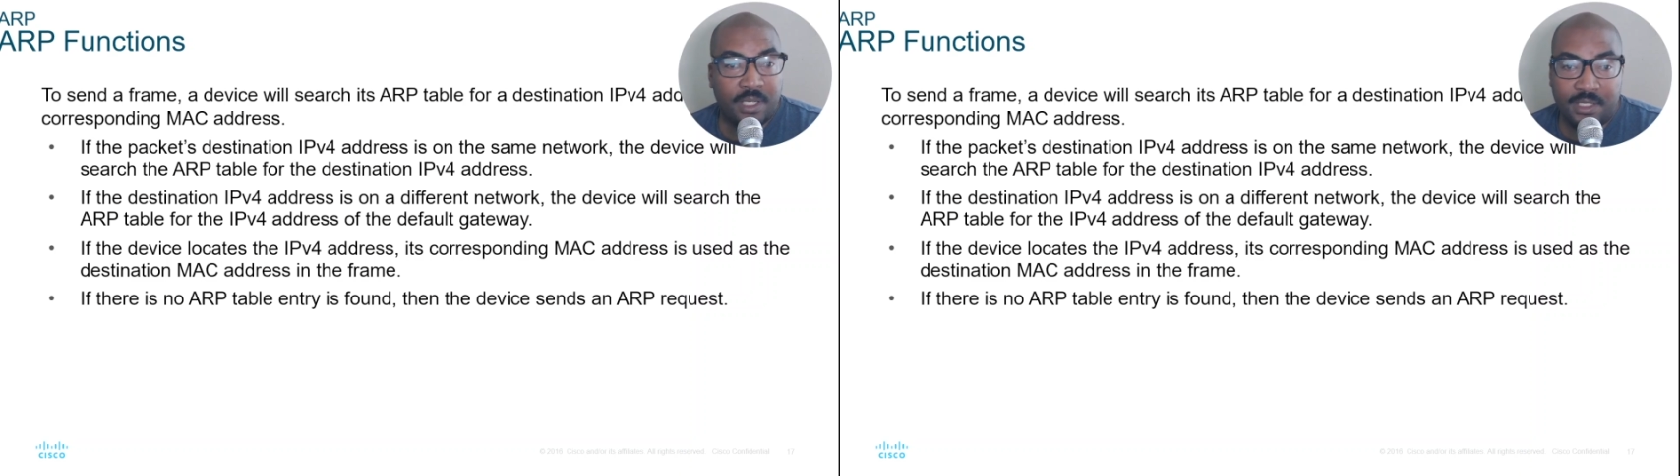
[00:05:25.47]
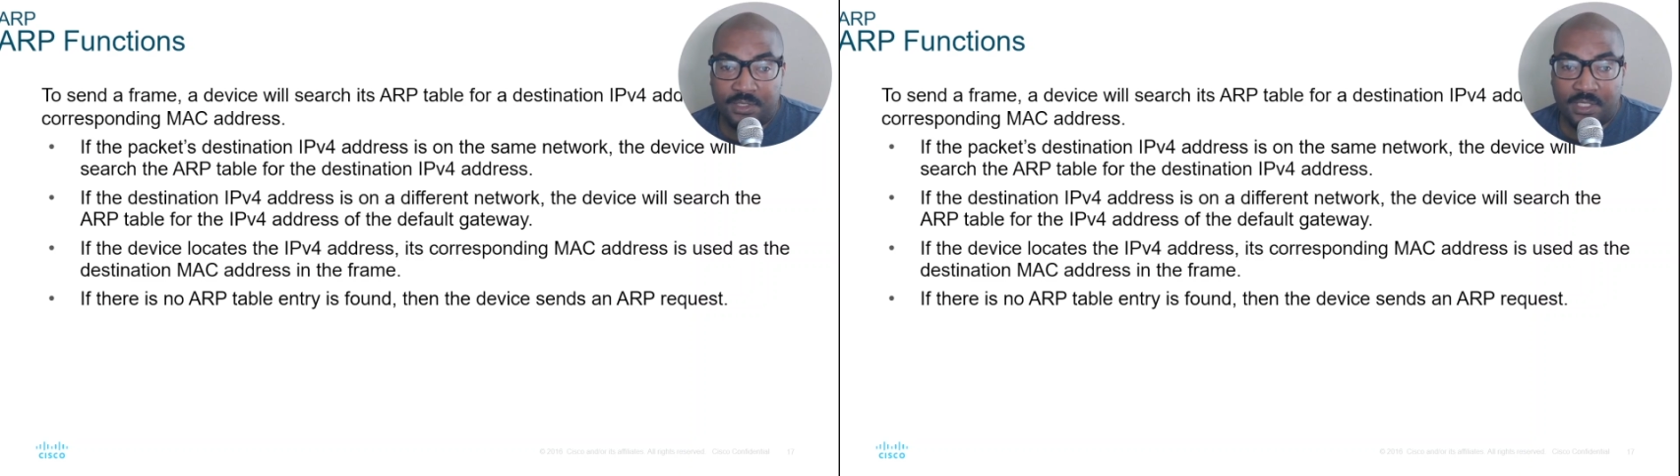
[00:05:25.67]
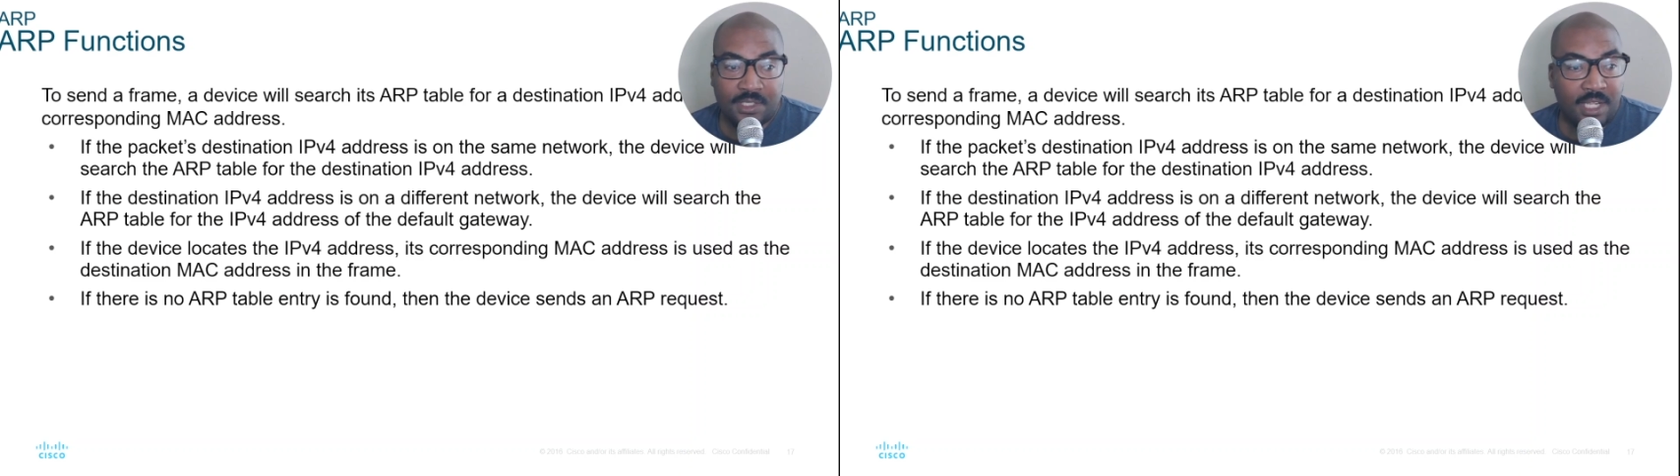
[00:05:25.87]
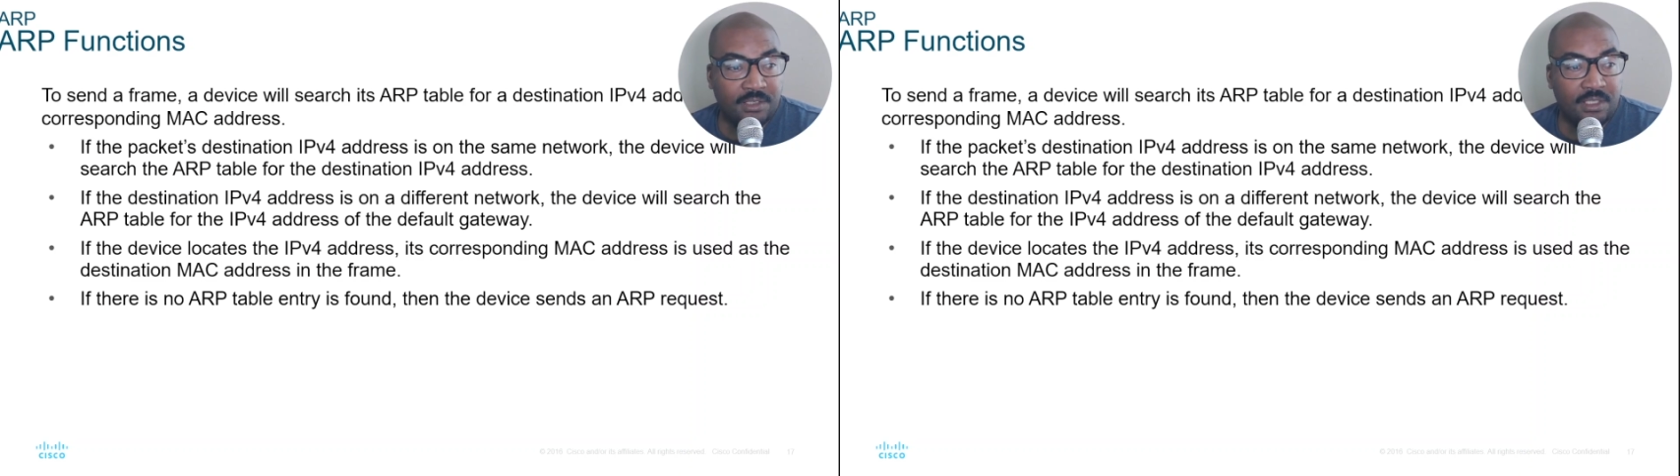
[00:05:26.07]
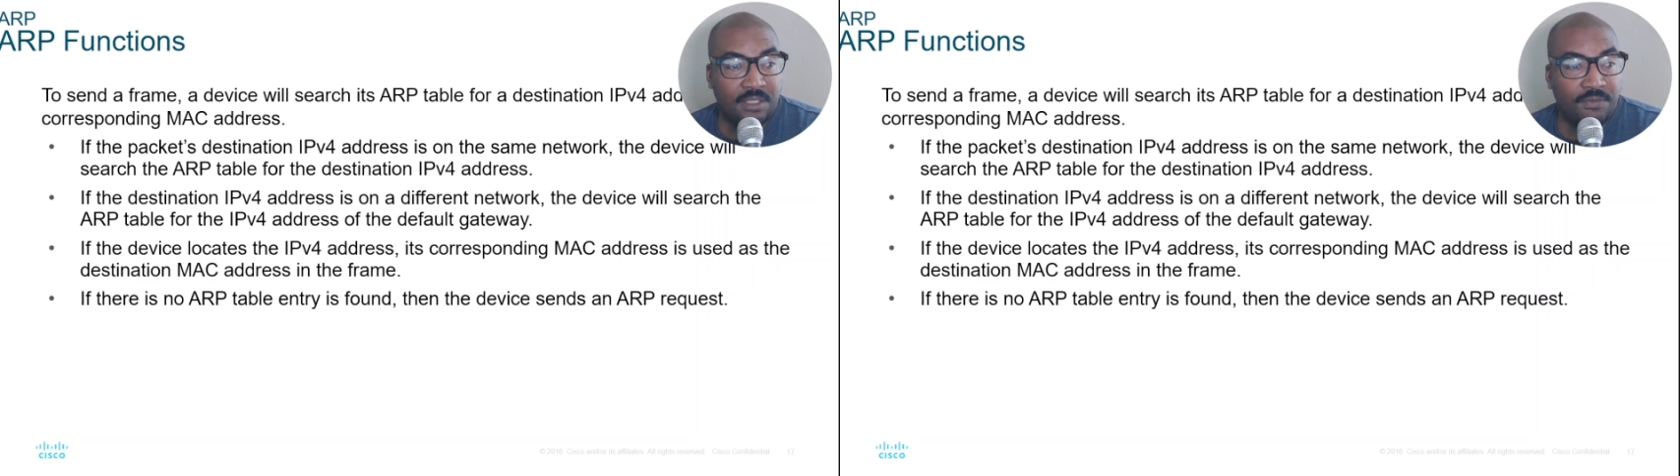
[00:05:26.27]
it sends it out
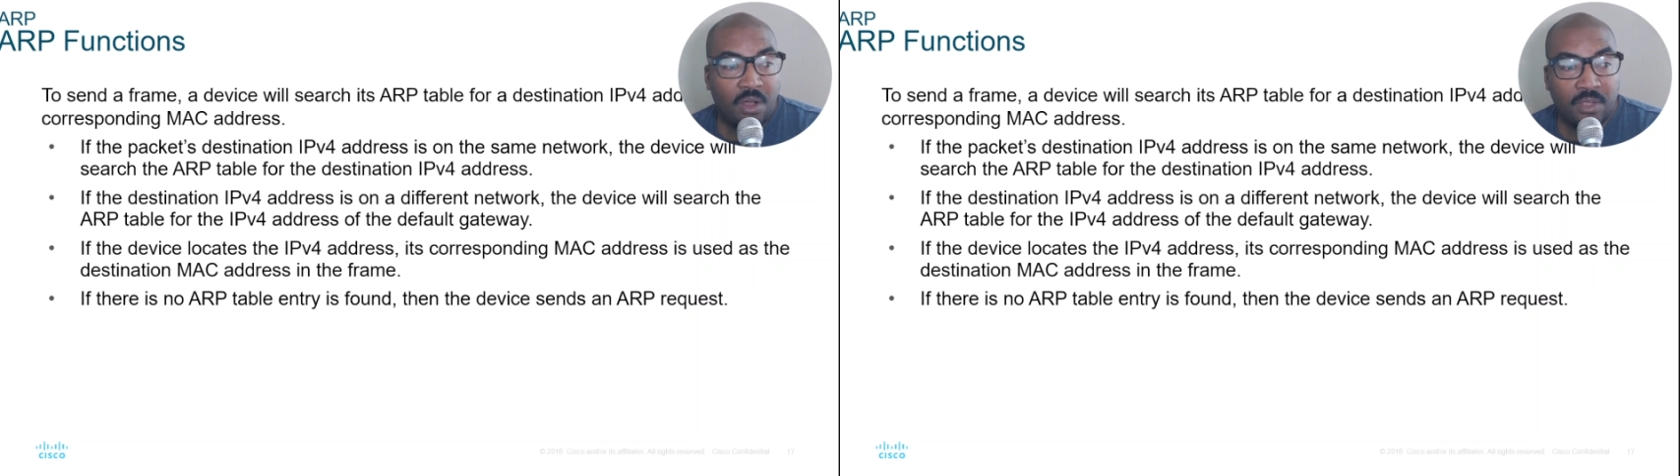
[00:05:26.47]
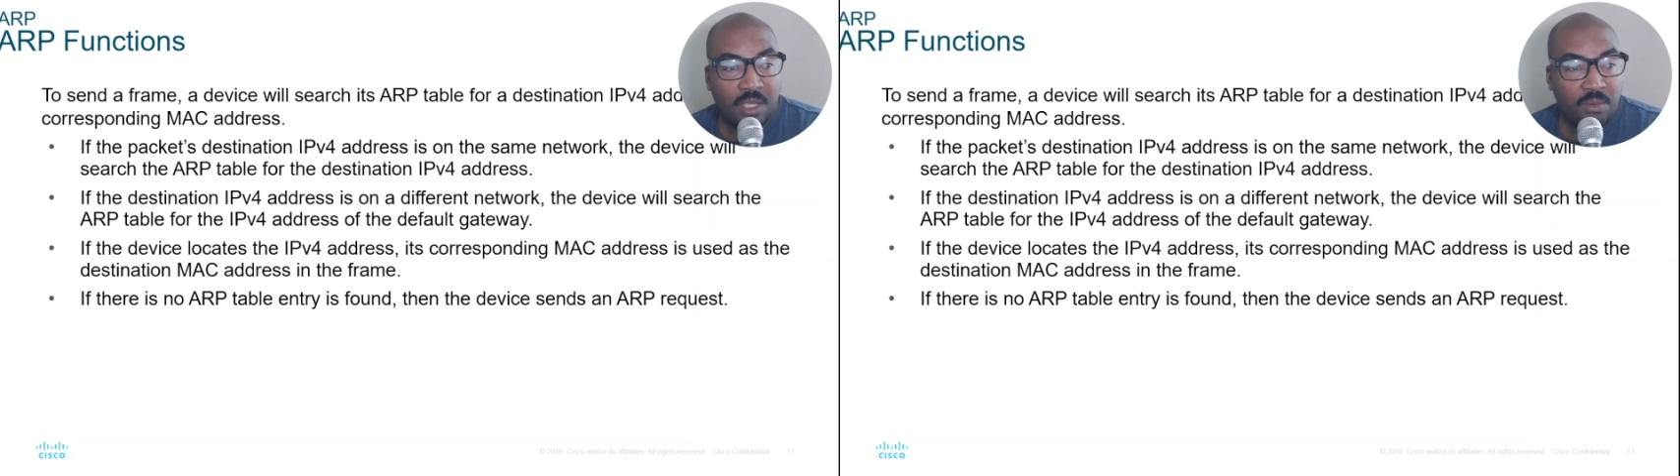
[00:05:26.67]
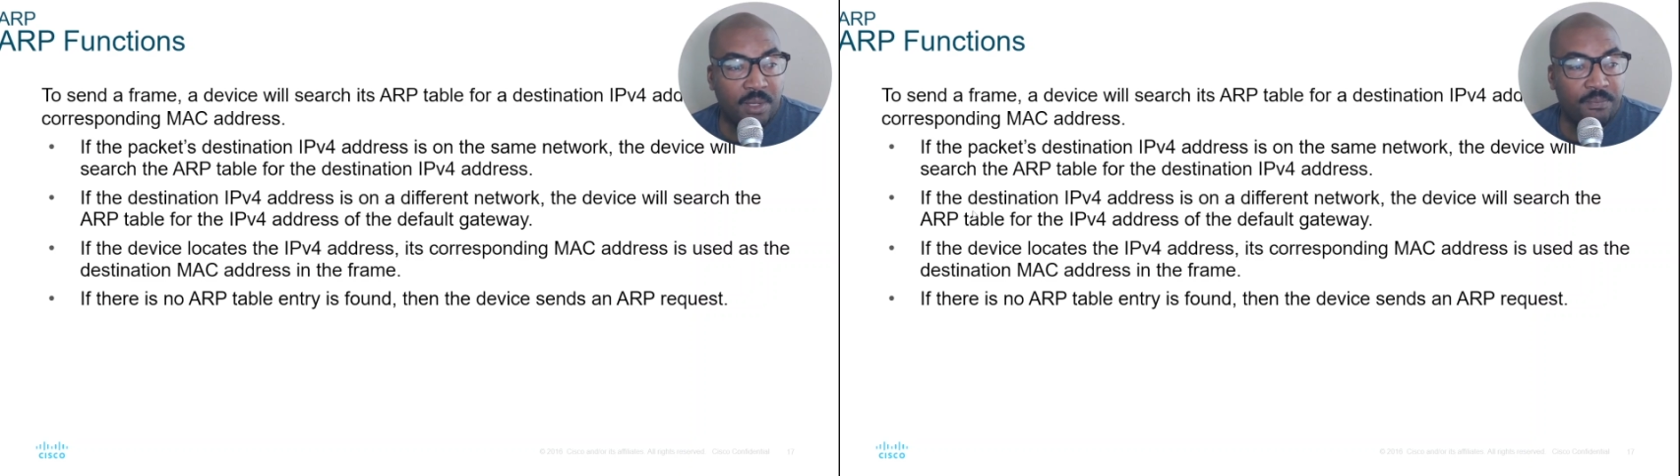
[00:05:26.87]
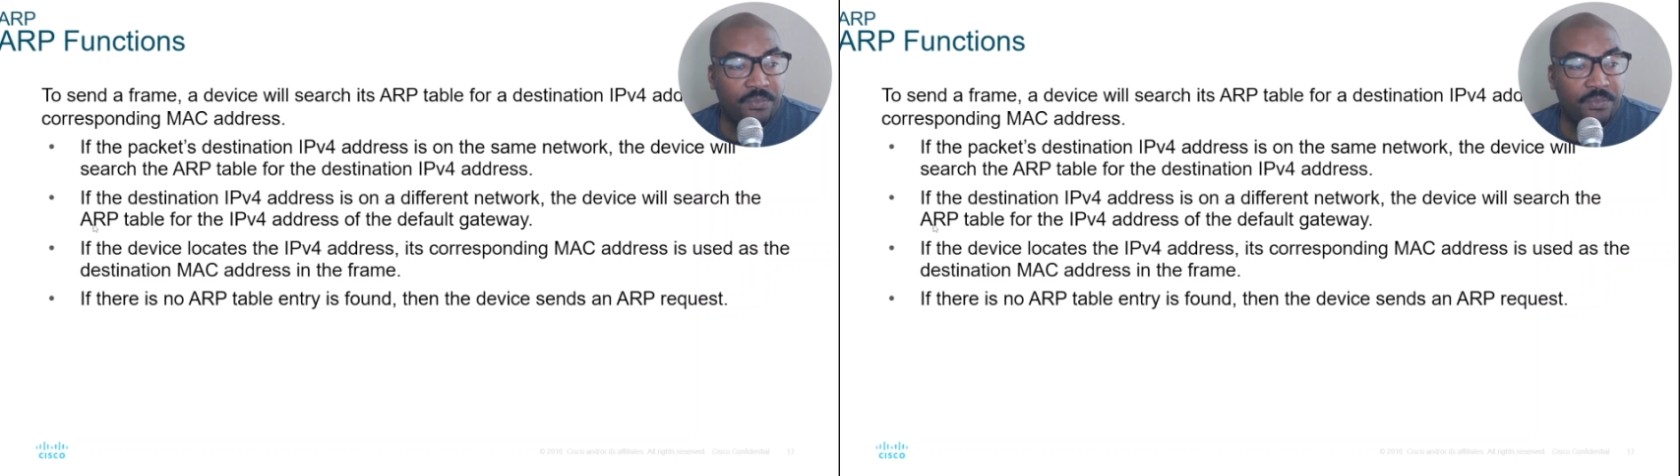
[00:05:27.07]
to default gateway.